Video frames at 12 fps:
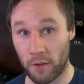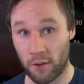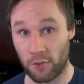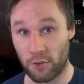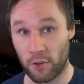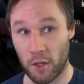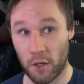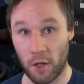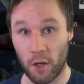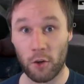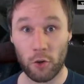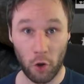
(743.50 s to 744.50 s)
off this,
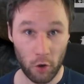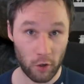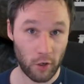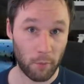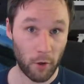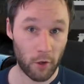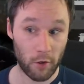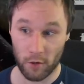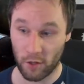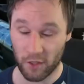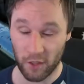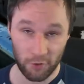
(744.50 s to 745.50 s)
talking about
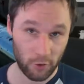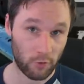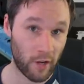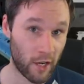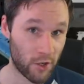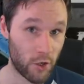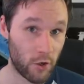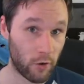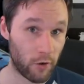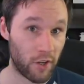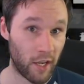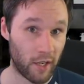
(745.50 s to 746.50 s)
this direction
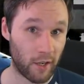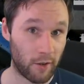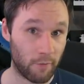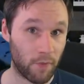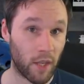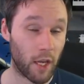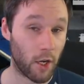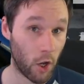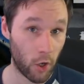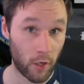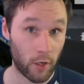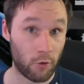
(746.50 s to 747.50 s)
you're taking and
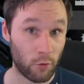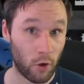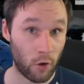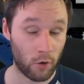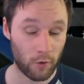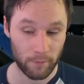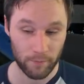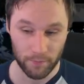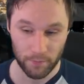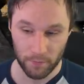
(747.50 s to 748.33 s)
how it is wrong.